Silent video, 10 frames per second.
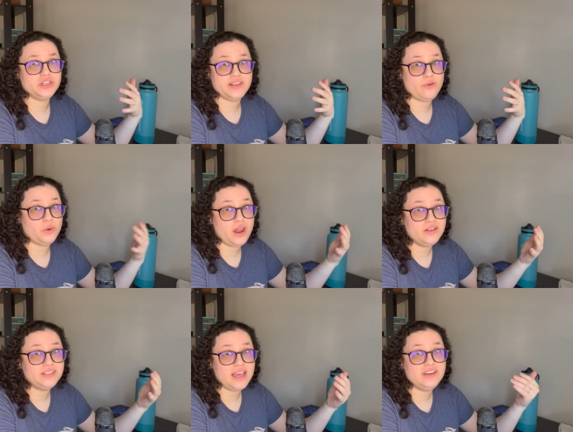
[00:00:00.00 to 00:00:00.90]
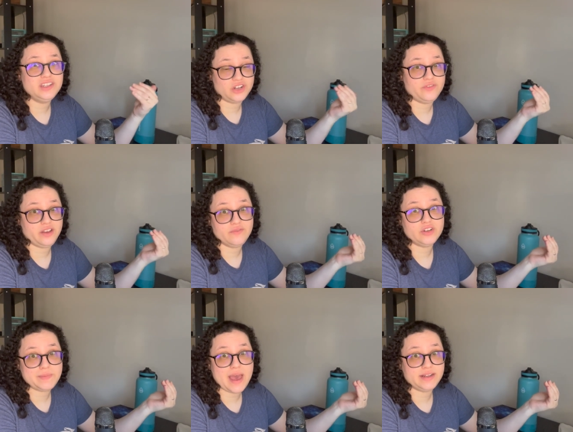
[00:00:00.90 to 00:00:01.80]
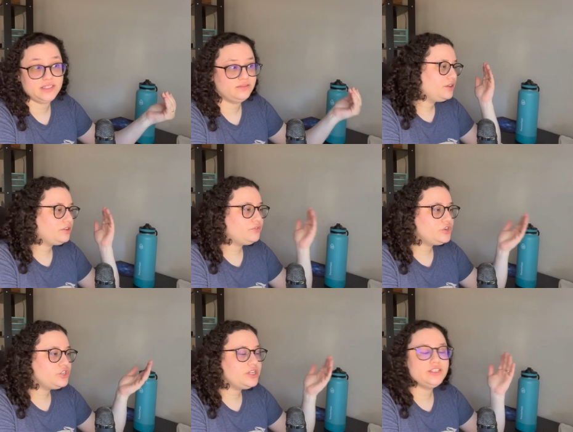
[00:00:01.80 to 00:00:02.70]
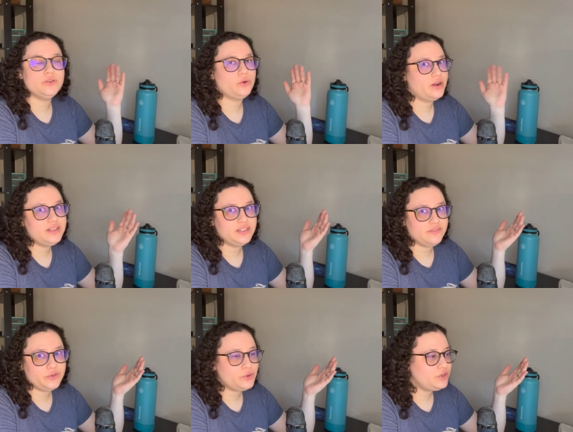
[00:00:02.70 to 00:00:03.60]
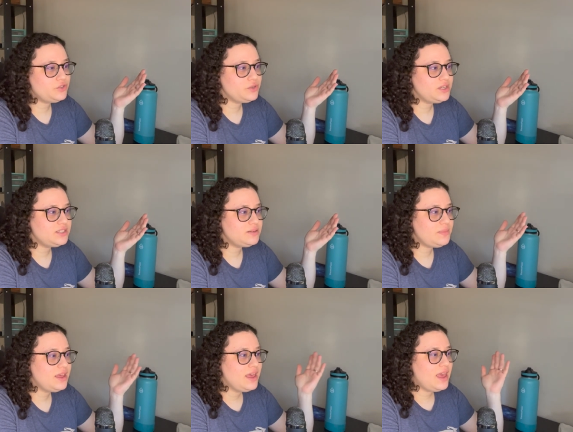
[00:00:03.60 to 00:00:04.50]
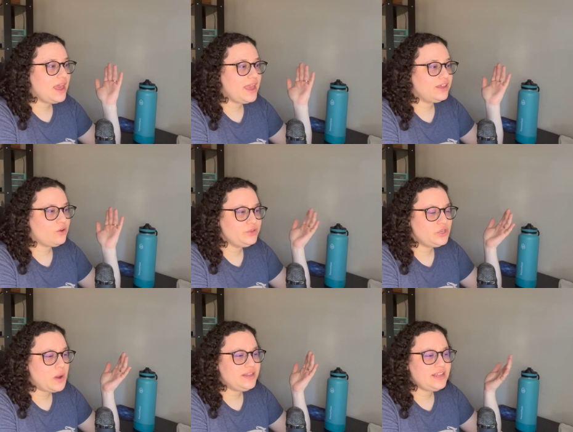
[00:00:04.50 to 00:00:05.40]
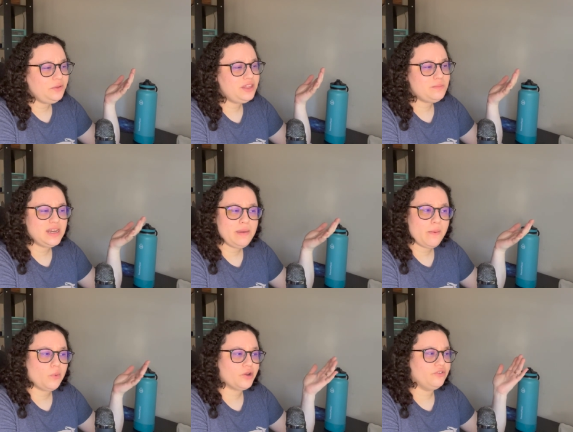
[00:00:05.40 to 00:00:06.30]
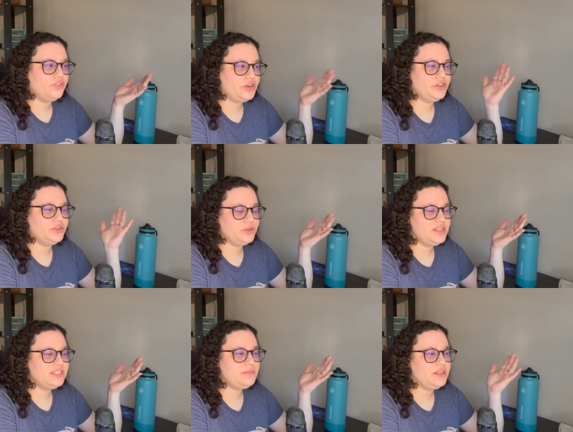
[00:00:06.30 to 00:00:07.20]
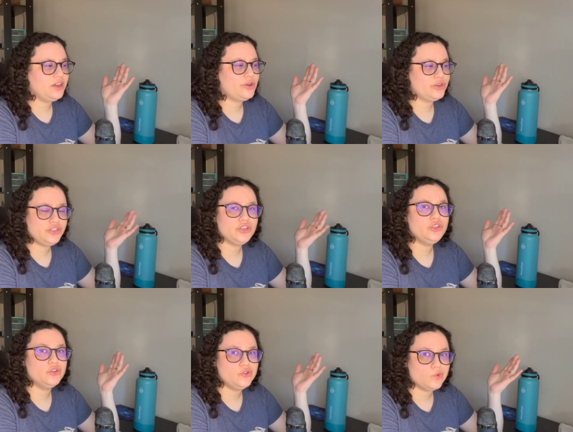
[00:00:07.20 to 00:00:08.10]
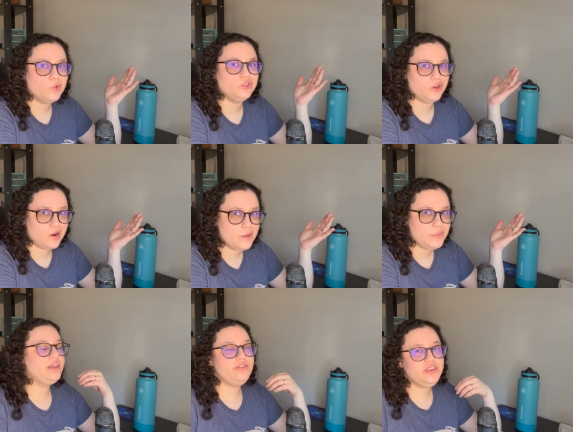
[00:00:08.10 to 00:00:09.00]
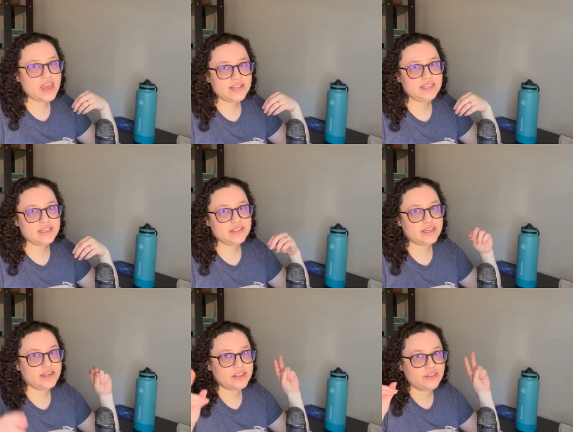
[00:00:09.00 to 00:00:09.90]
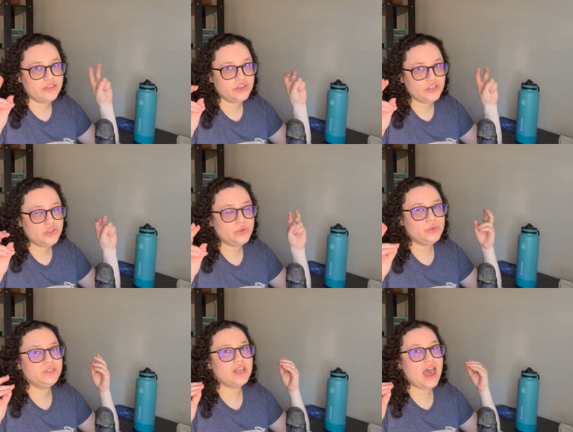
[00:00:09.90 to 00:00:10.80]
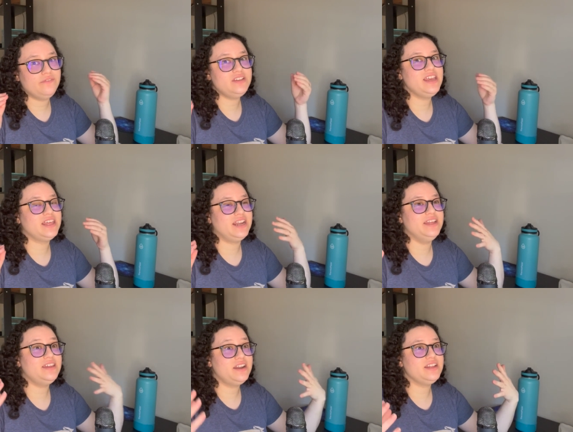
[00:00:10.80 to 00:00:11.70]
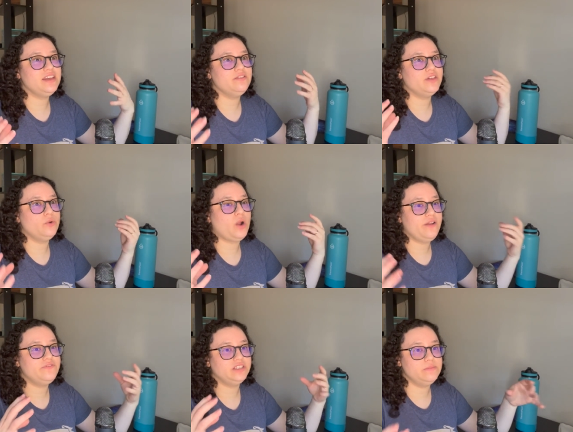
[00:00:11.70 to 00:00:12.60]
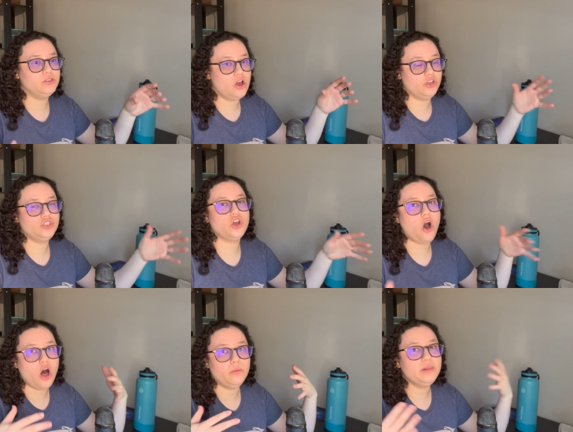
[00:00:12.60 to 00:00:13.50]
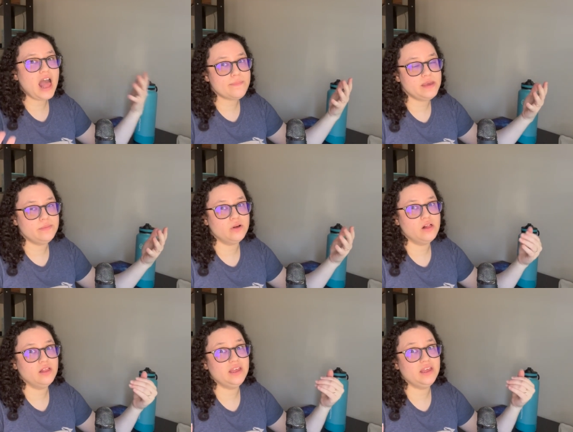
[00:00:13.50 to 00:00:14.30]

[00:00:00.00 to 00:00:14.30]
as everyone else and deserving of respect. Conversion is notoriously difficult in Judaism, and also, I doubt that many people were converting to Judaism in a Christian controlled Europe. The idea that the Jews have taken an identity that rightfully belongs to all black people